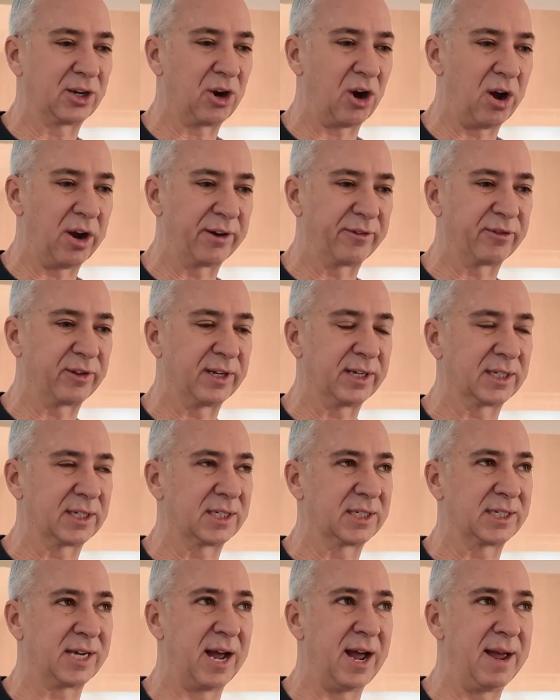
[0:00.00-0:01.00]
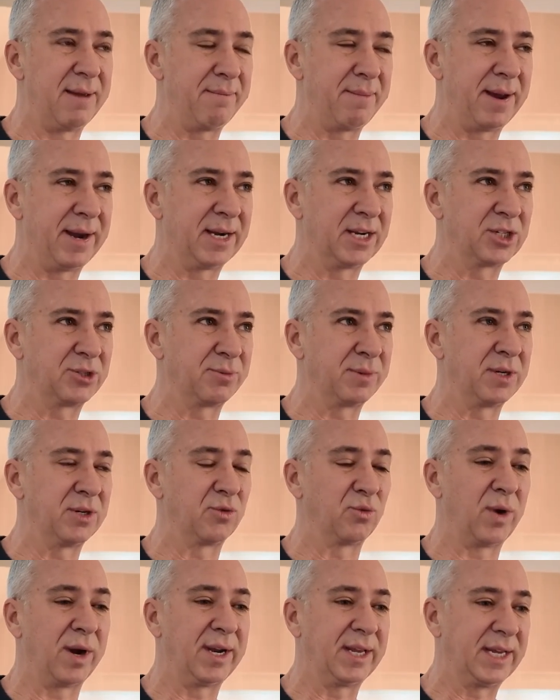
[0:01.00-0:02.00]
conflict, time management,
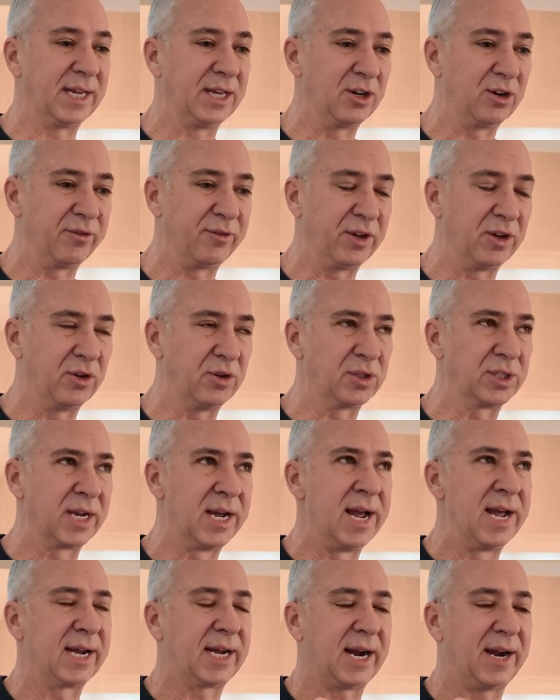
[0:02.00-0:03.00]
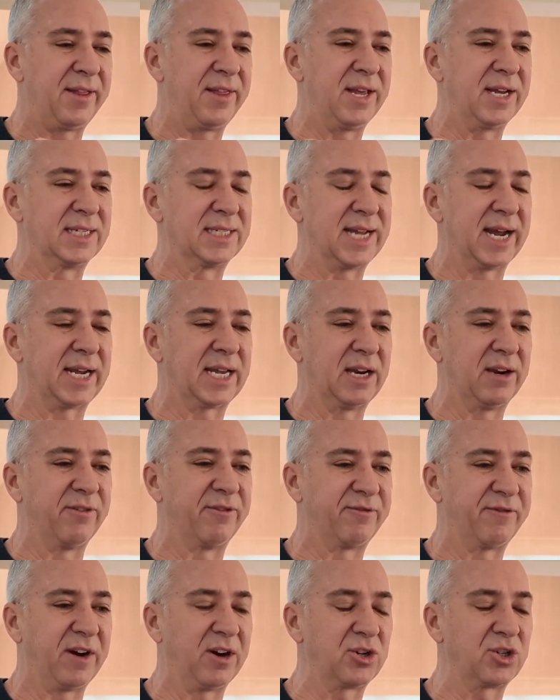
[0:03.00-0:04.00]
running interviews, kind of the executive
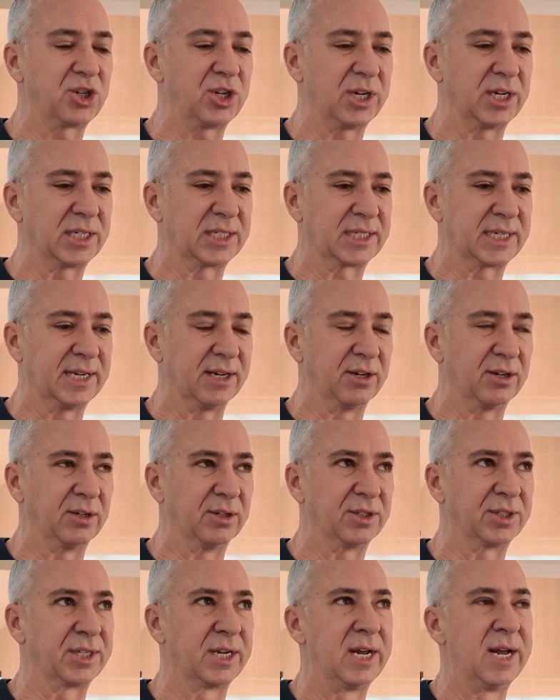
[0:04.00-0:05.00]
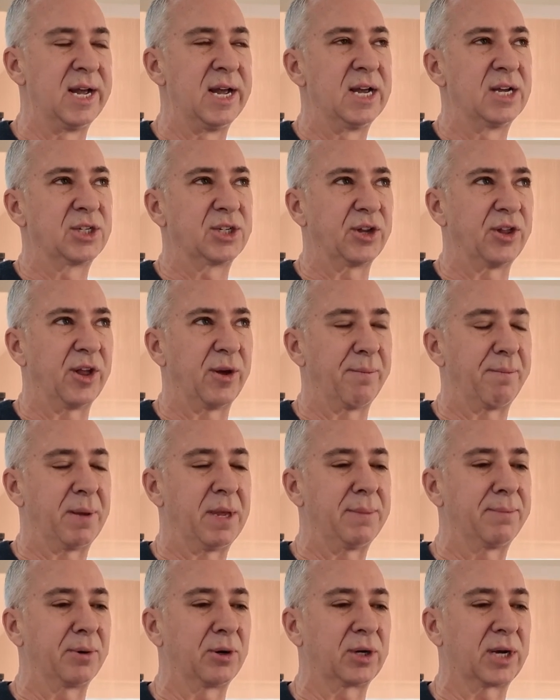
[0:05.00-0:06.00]
functioning skills, so that
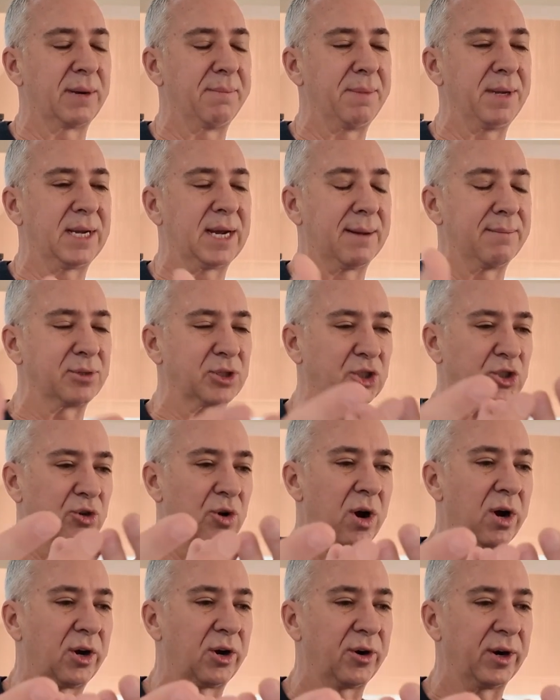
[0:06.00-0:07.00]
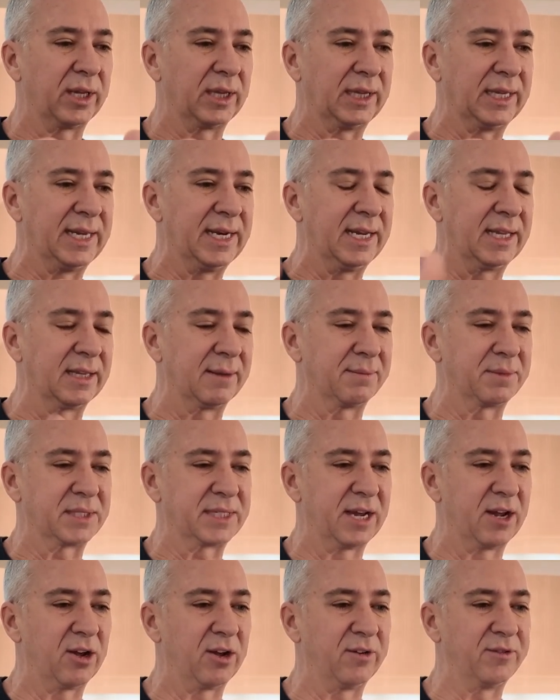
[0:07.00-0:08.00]
people can become stronger at leading
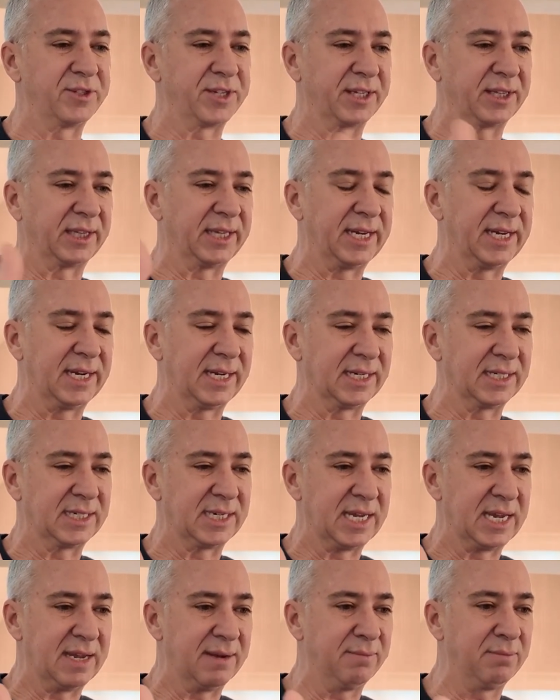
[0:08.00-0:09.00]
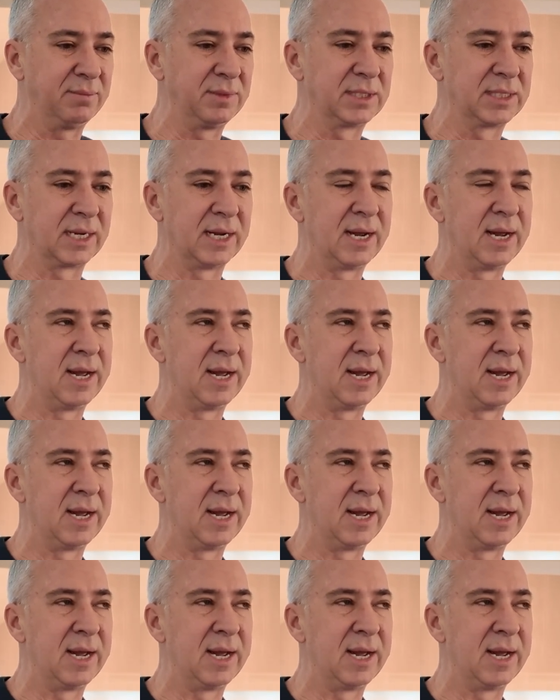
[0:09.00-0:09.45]
themselves and leading teams.